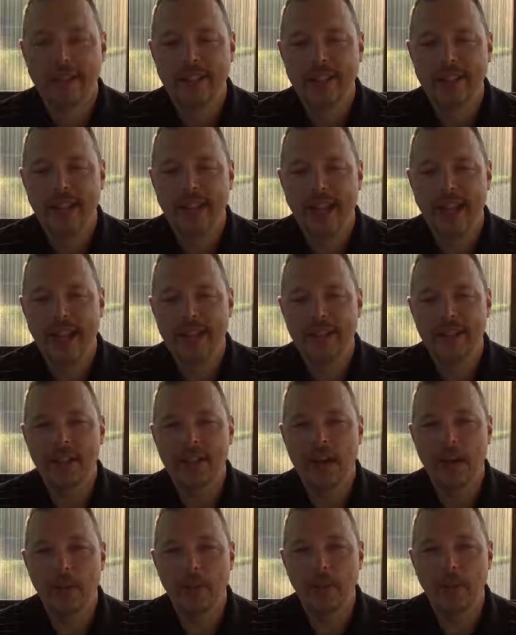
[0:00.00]
It's at
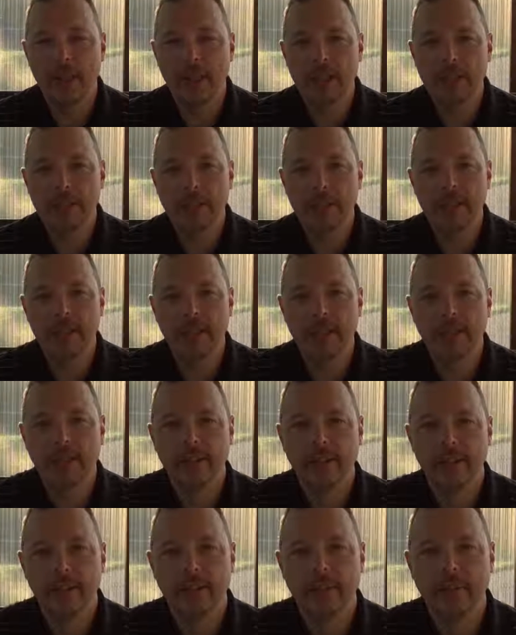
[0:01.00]
Thom Rigsby.
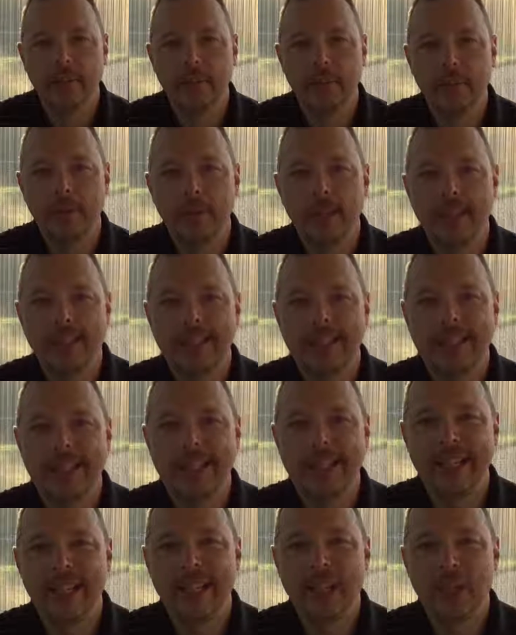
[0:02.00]
Remember, that's
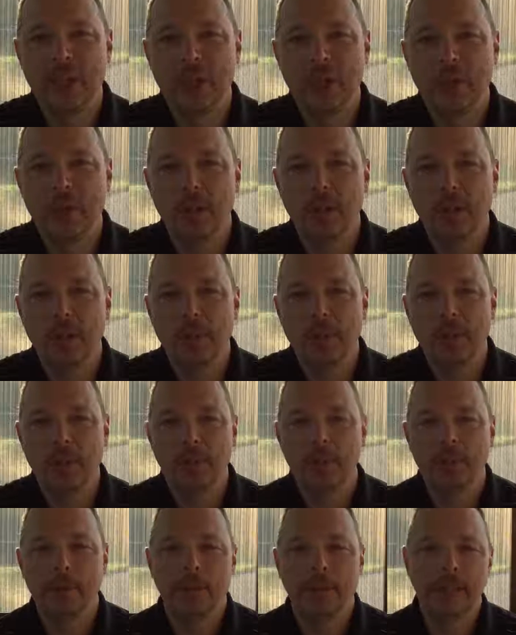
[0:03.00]
T H O M.
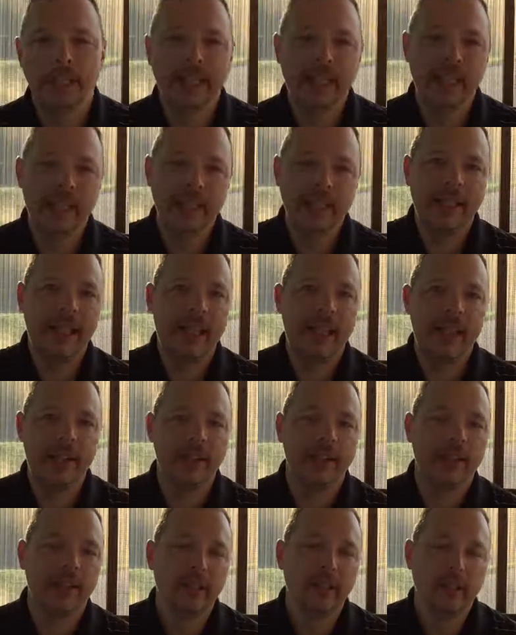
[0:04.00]
I'll put a link to that